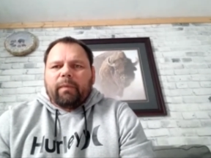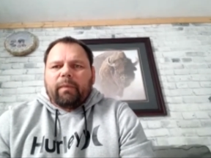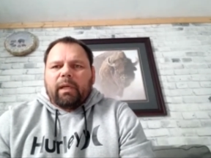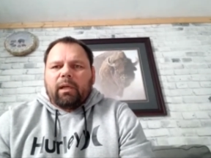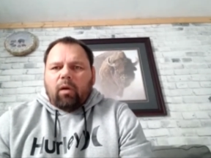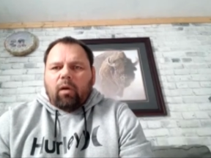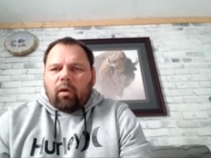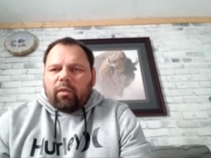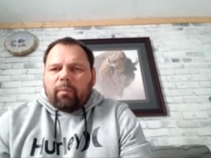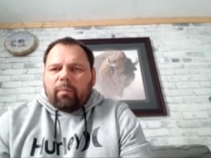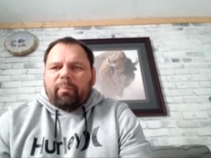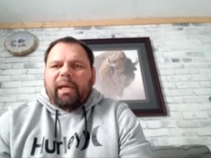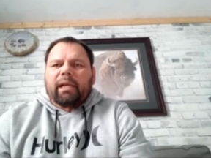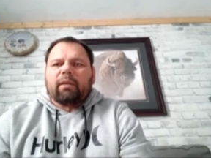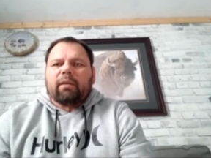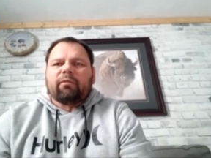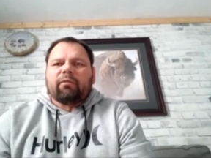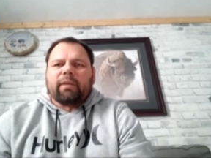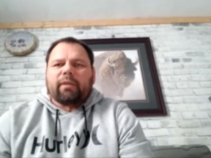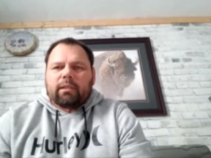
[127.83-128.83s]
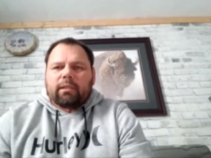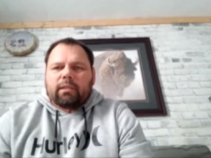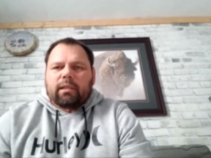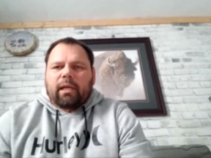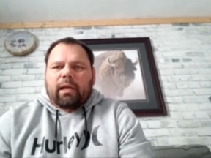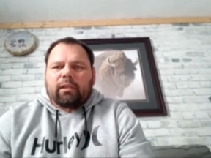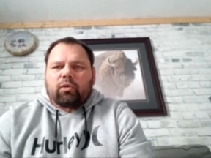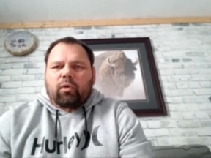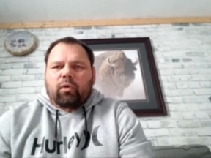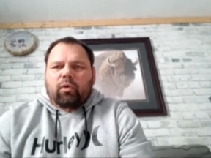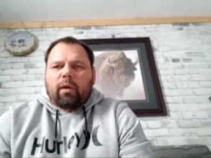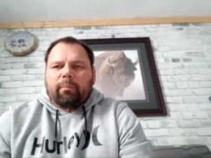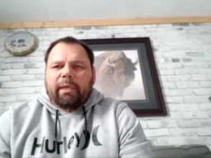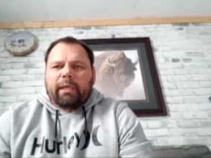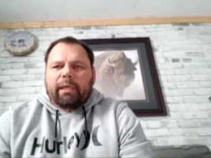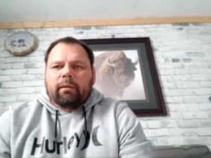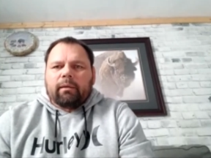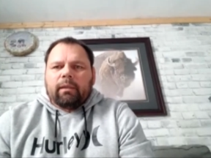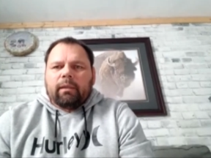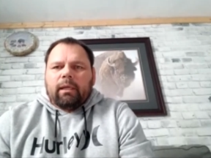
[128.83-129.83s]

and all the benefits that drumming